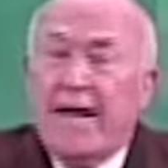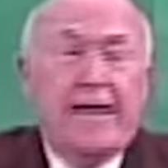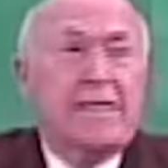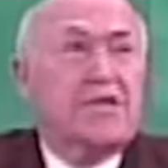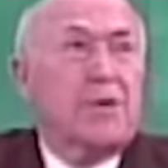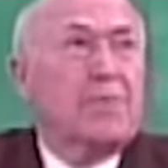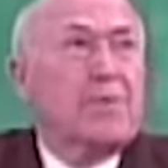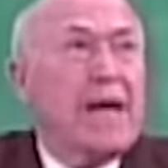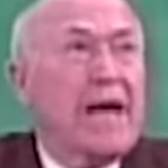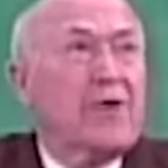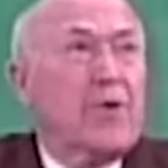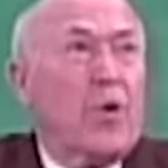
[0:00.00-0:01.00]
Egypt
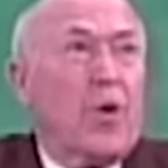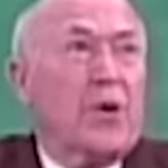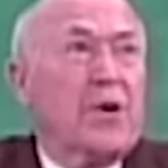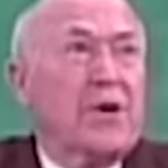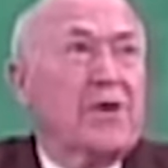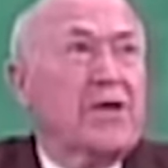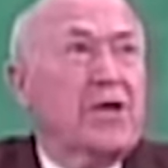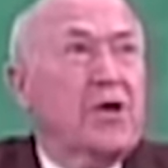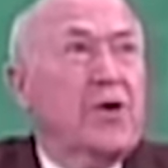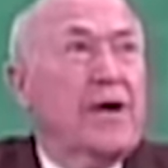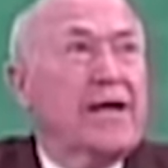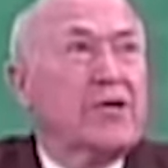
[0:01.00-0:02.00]
had ordered the
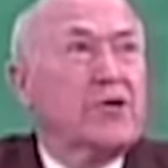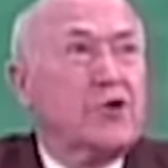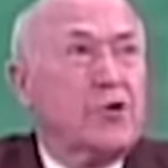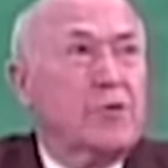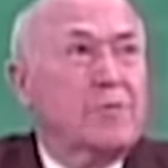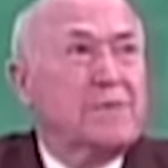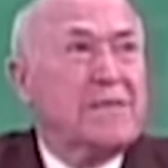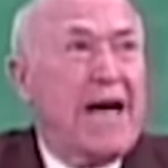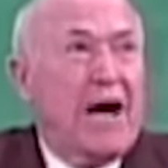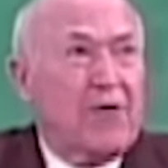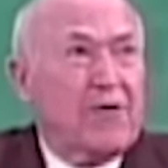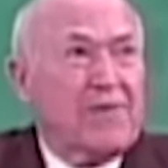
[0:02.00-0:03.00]
UN troops
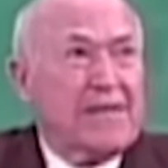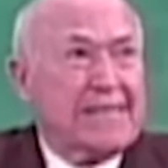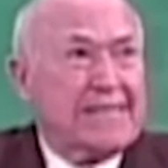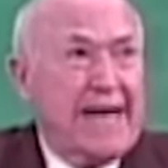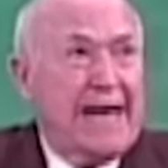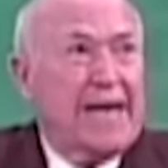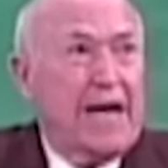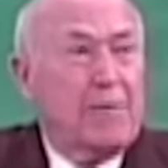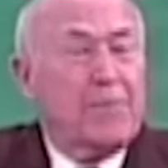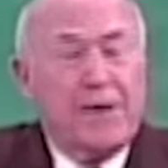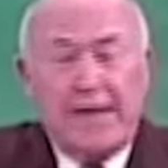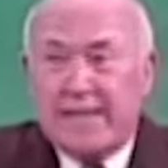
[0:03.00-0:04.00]
out of the Sinai
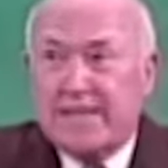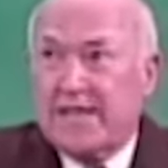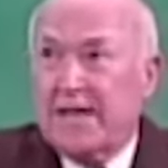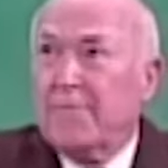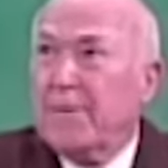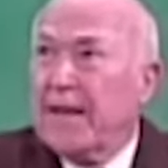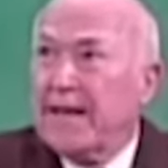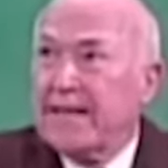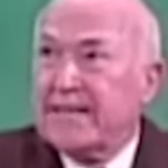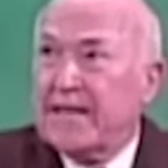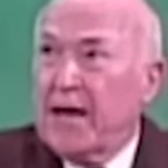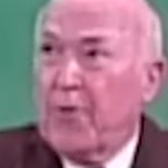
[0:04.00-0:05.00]
Peninsula
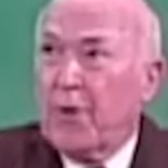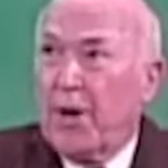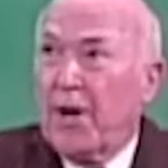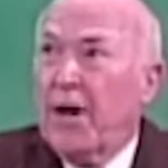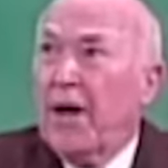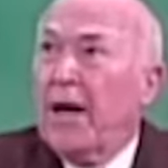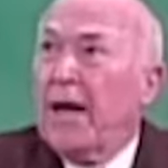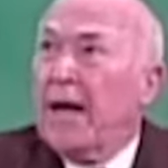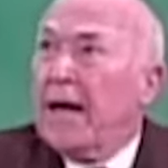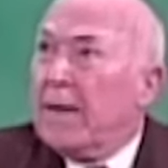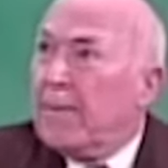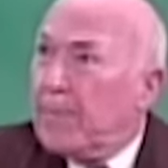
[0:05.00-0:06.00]
because they were
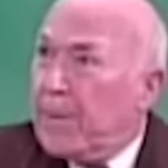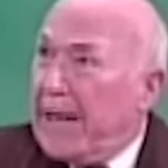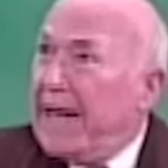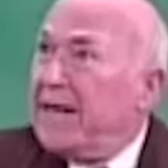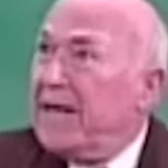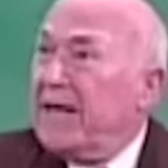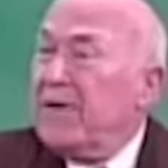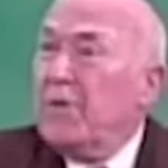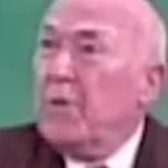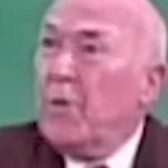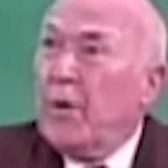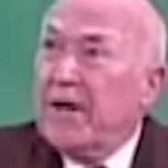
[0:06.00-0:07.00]
planning
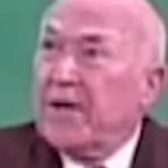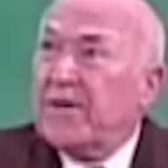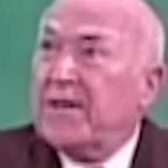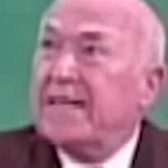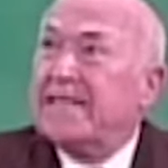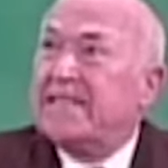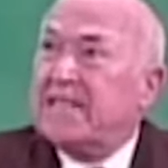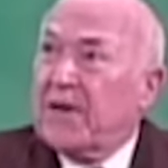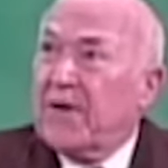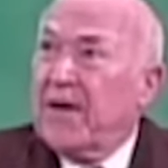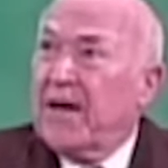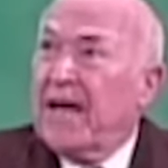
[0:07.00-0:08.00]
with
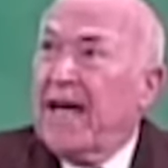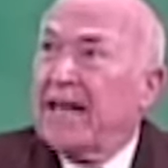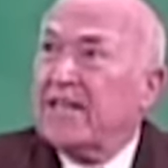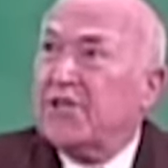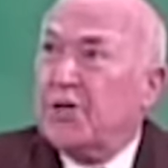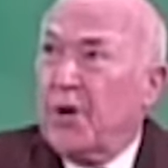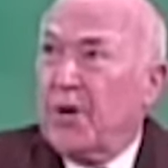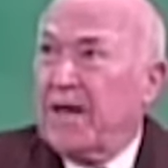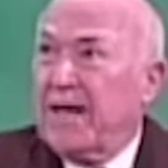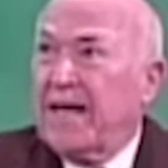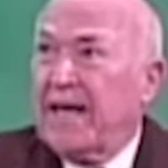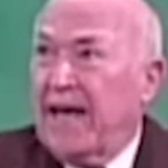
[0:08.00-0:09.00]
Syria and
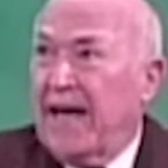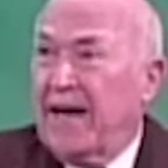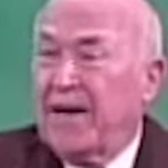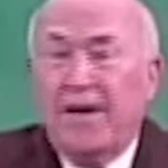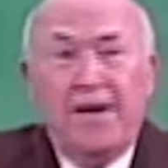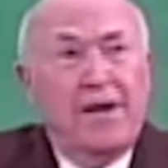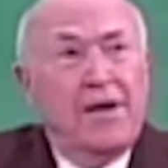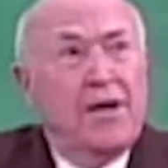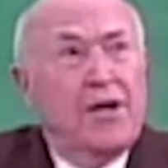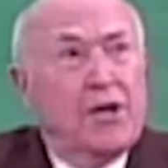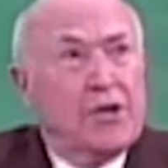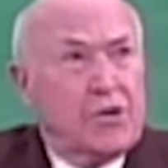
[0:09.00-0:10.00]
Jordan again
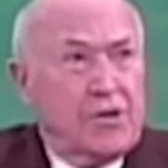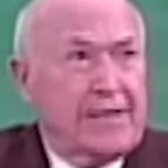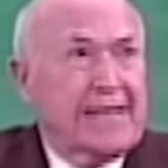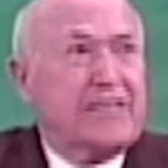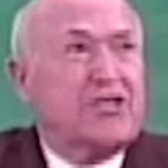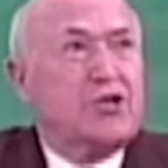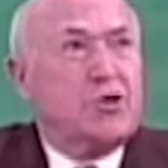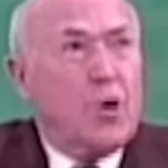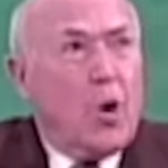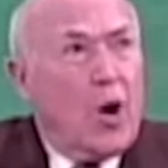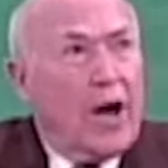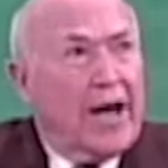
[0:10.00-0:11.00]
to
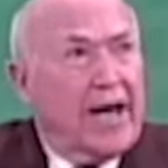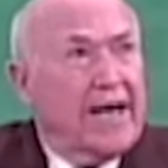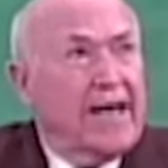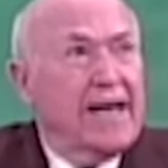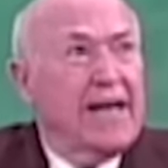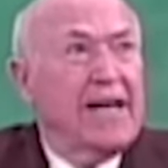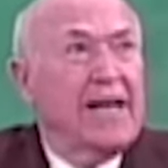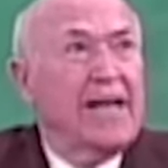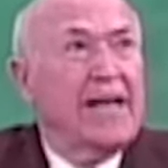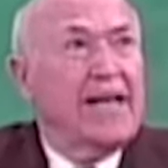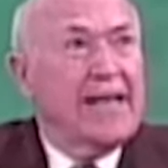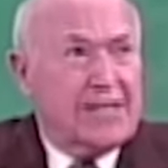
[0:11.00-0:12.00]
destroy
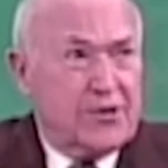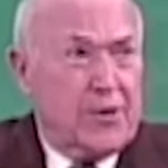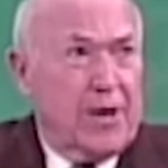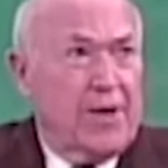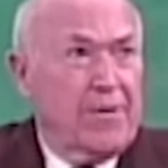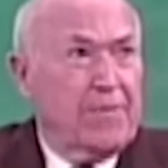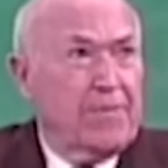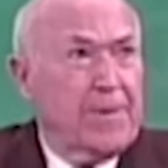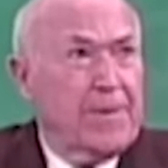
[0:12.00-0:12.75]
Israel.